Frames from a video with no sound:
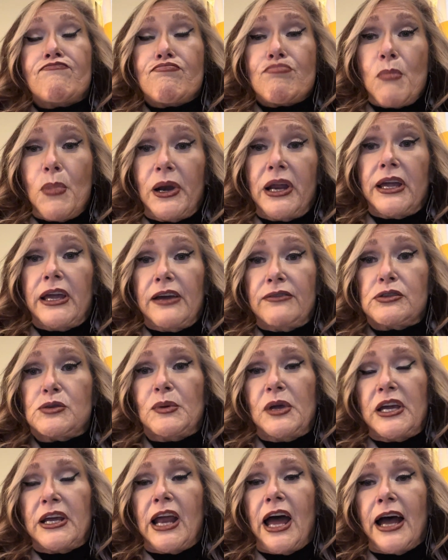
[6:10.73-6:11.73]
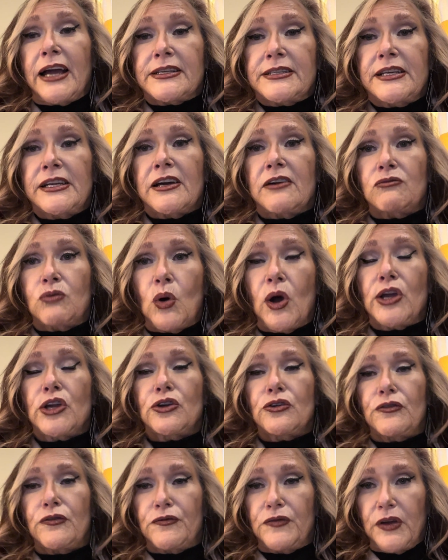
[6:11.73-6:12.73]
But it gives me an idea of what
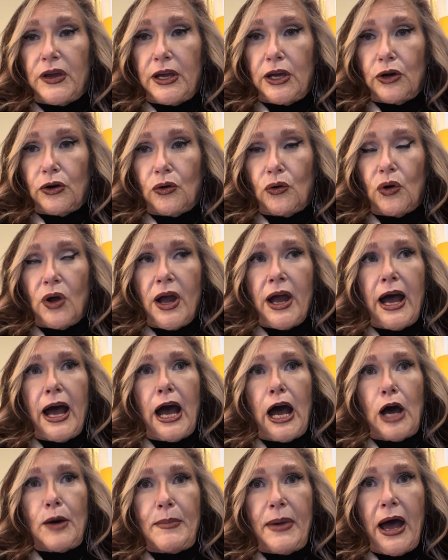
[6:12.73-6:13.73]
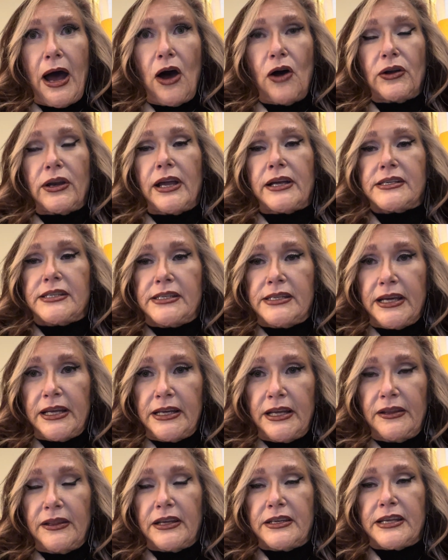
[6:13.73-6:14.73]
you feel about
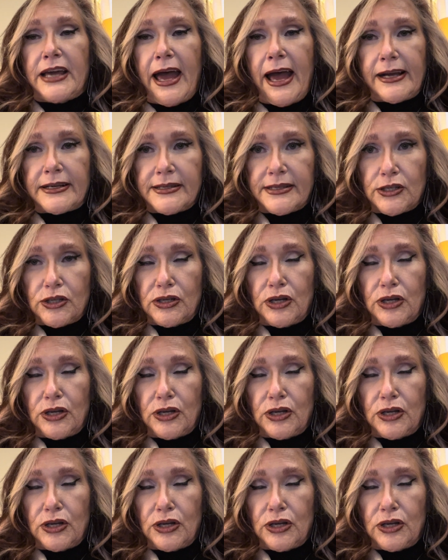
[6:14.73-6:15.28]
extending the tax